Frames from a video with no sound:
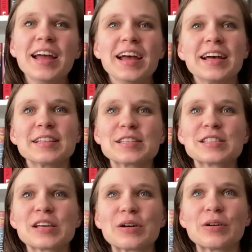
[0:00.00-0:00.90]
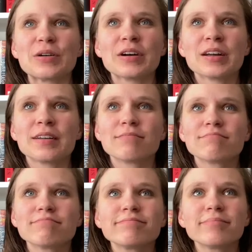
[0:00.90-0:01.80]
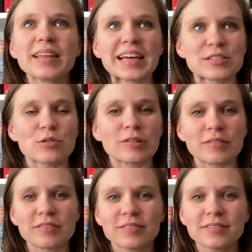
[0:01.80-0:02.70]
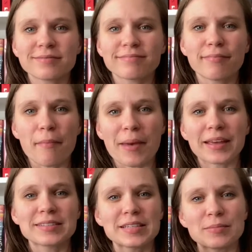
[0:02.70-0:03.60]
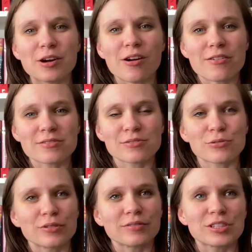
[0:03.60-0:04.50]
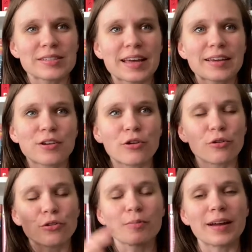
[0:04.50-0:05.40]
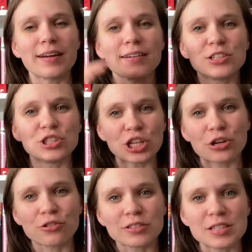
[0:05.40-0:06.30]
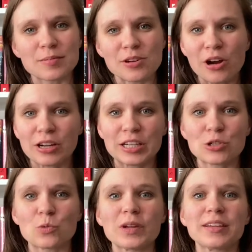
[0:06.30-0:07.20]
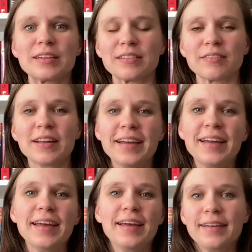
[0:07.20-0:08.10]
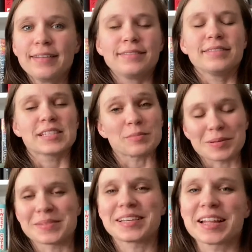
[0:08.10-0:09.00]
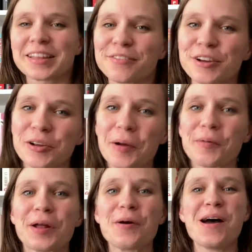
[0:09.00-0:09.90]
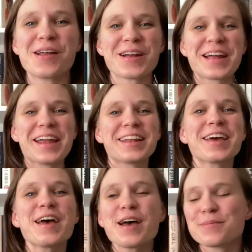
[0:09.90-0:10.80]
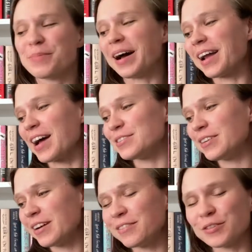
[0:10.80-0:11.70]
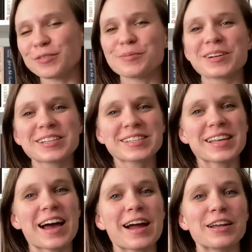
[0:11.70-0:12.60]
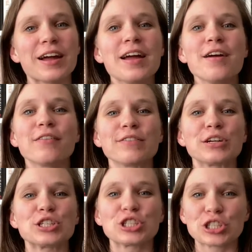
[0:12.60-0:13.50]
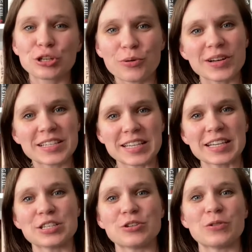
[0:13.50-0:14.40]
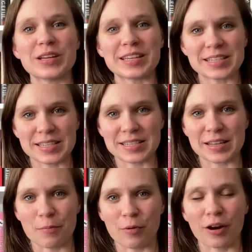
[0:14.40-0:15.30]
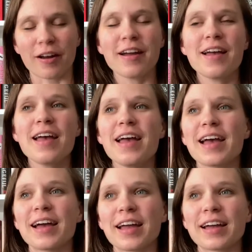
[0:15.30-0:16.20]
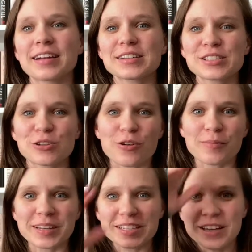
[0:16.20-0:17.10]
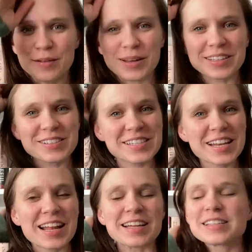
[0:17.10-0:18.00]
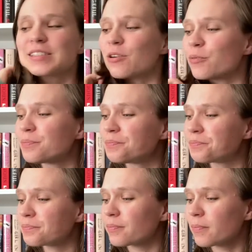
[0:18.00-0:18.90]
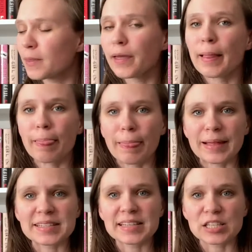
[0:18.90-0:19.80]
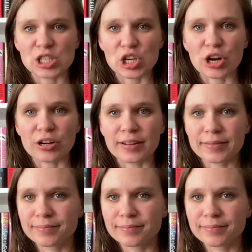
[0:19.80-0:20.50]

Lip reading: and so I sort of make TBRs, sort of just like go through my general TBR each week and sometimes daily figure out what I want to read. But I do have a few books that I for sure want to get to in December, and so I'm going to tell you about those today. So let's get started.